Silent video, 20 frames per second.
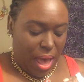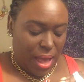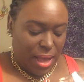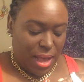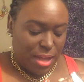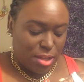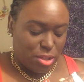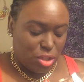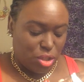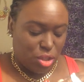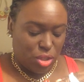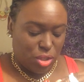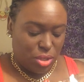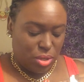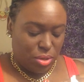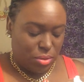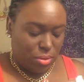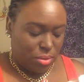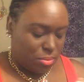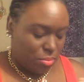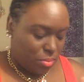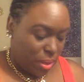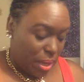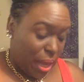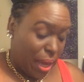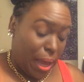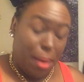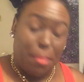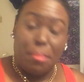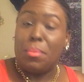
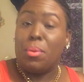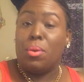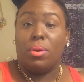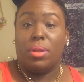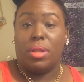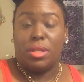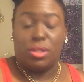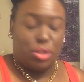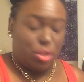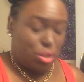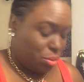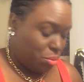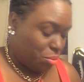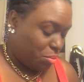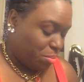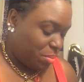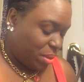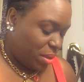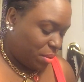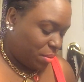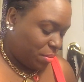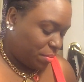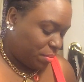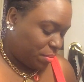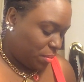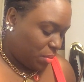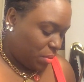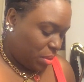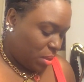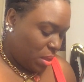got more than two, but
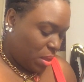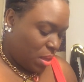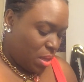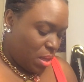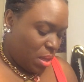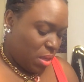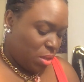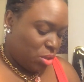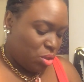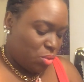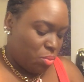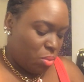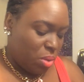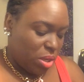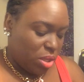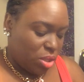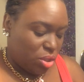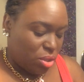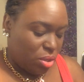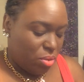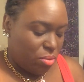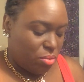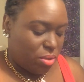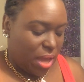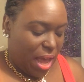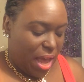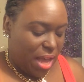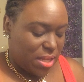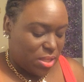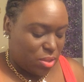just wanted to show you
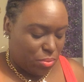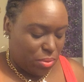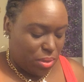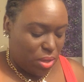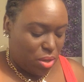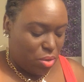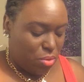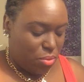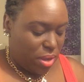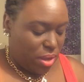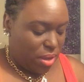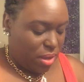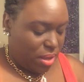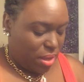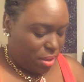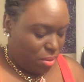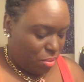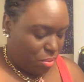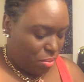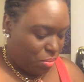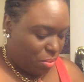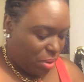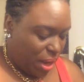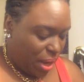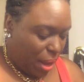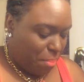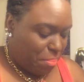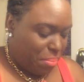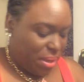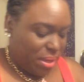guys really quick what
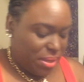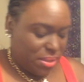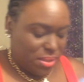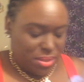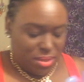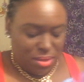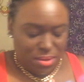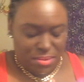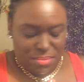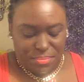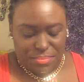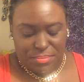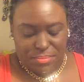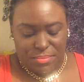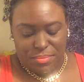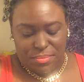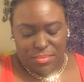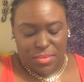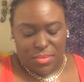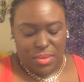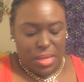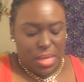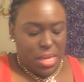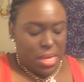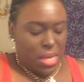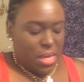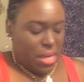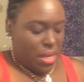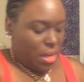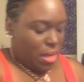I picked up.
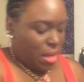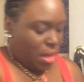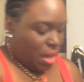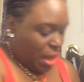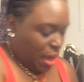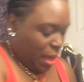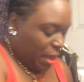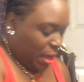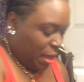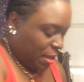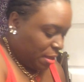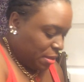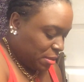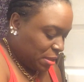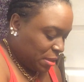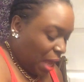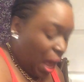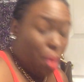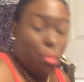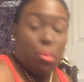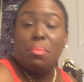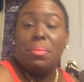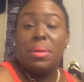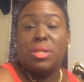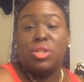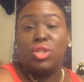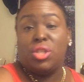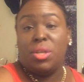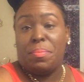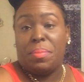And I will
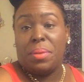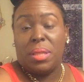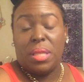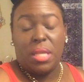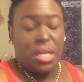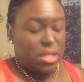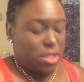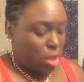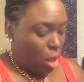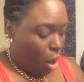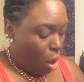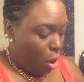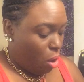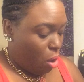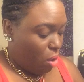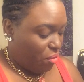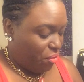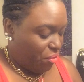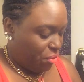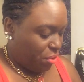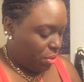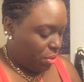be shipping these off.